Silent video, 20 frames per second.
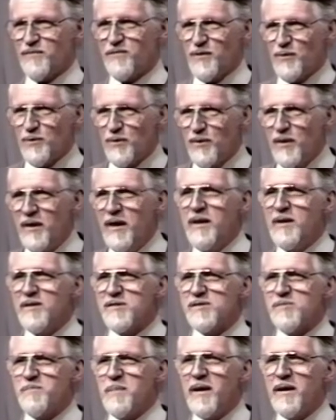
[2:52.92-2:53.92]
four
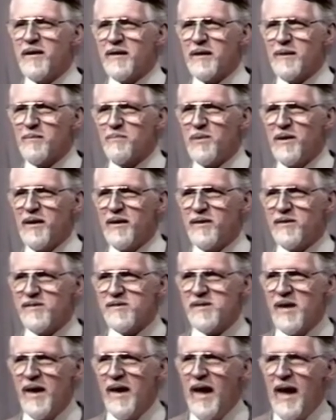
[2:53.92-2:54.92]
sparking
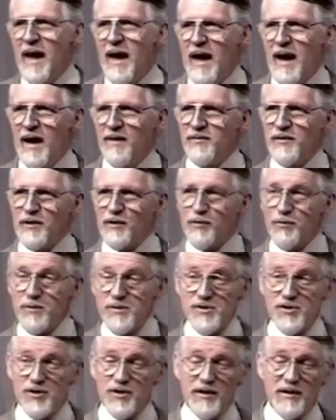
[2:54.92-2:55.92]
plugs, and the
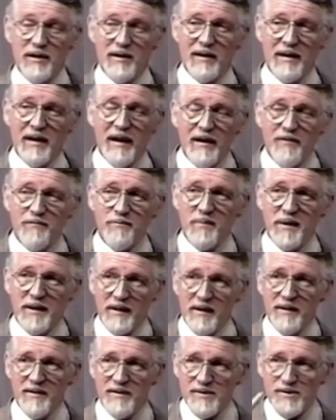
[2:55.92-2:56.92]
Christian life
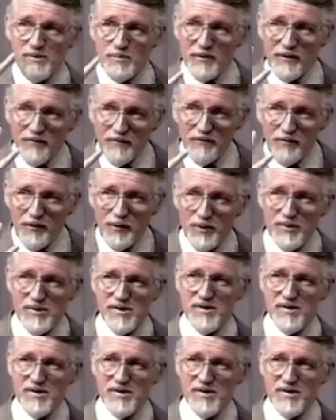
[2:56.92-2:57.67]
begins with four